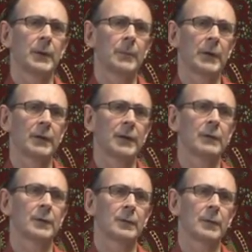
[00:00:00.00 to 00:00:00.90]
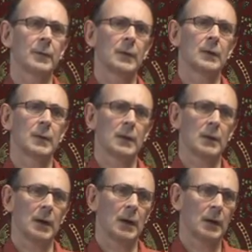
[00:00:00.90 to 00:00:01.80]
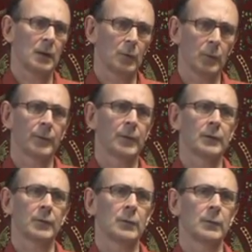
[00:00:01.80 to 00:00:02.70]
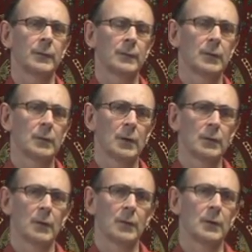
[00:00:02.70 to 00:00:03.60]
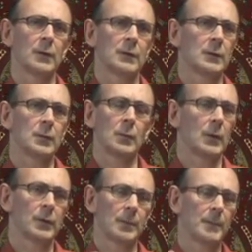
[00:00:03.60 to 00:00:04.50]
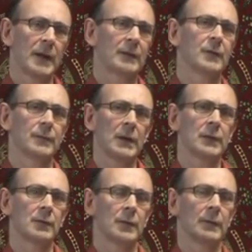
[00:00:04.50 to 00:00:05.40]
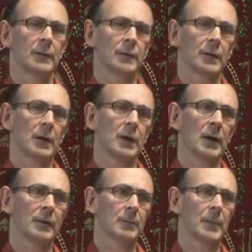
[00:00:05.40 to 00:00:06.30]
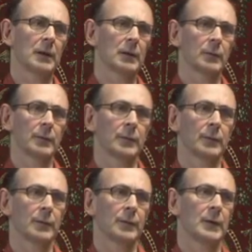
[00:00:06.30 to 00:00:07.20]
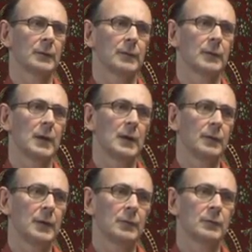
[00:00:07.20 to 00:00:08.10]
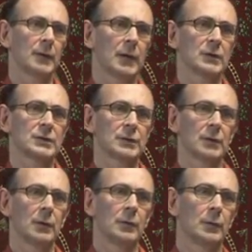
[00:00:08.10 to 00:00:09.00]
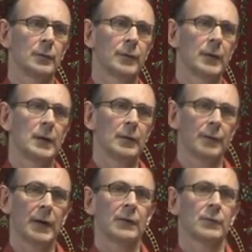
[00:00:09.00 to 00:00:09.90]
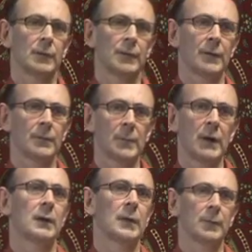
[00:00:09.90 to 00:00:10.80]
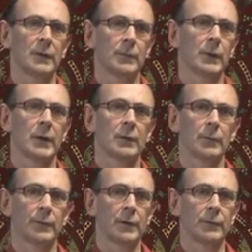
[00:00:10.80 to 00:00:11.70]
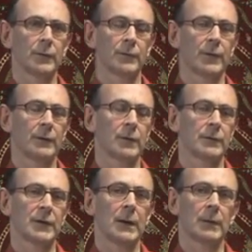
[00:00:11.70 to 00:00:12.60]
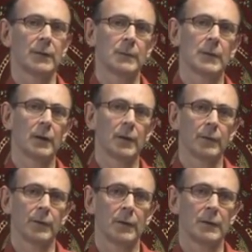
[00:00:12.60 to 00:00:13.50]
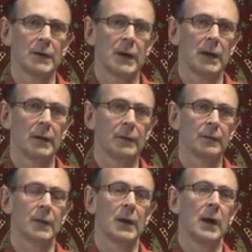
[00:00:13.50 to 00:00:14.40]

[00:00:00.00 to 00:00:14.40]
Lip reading: But I think that also, of course, the massive increase that's occurred in mental illness since the introduction of Thatcherism, neoliberalism, what I call selfish capitalism in the last 30 years,